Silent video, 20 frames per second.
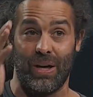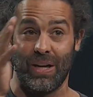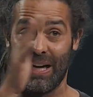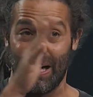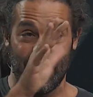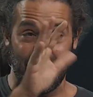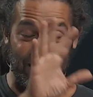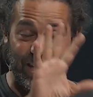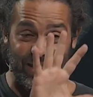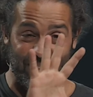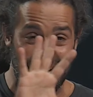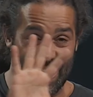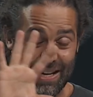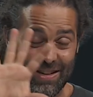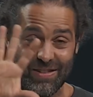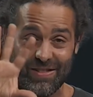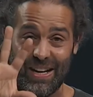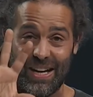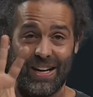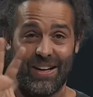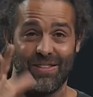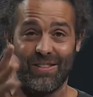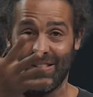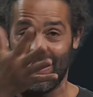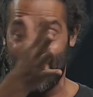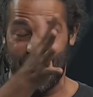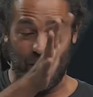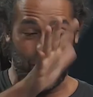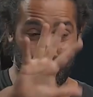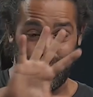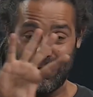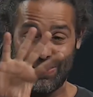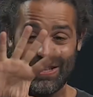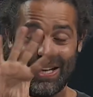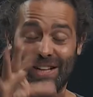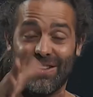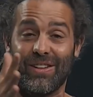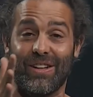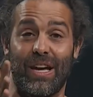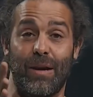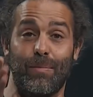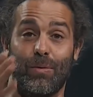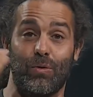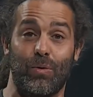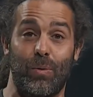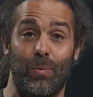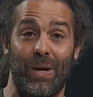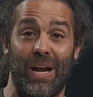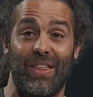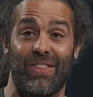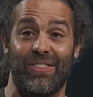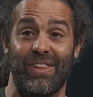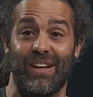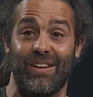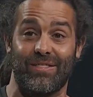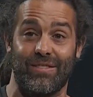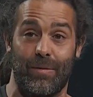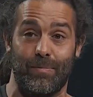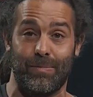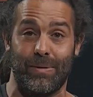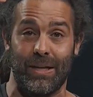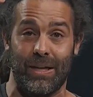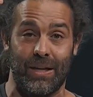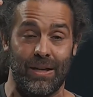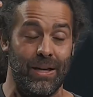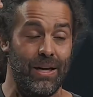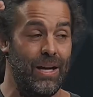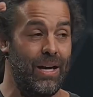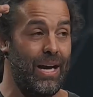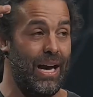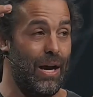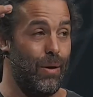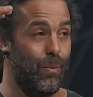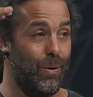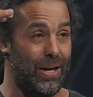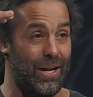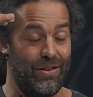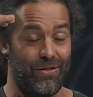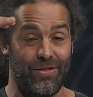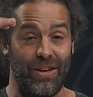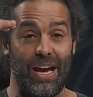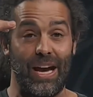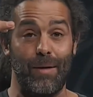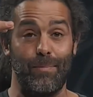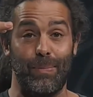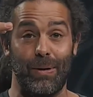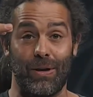like like a 10 second delay, a three second delay between when I think something and when I say it?